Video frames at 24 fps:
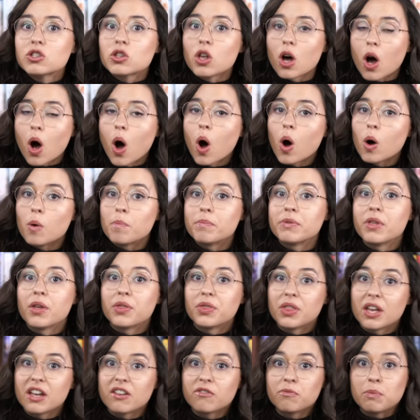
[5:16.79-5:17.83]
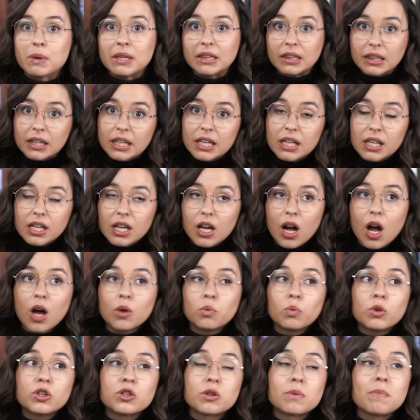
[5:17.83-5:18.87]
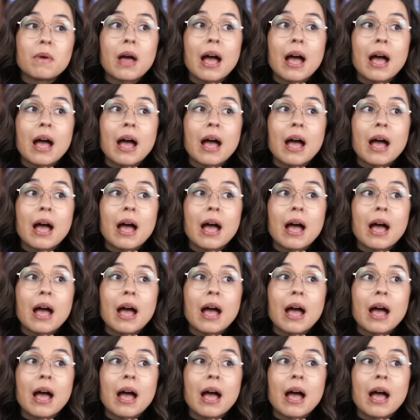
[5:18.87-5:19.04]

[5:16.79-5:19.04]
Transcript: the hope that they've been leaning on, which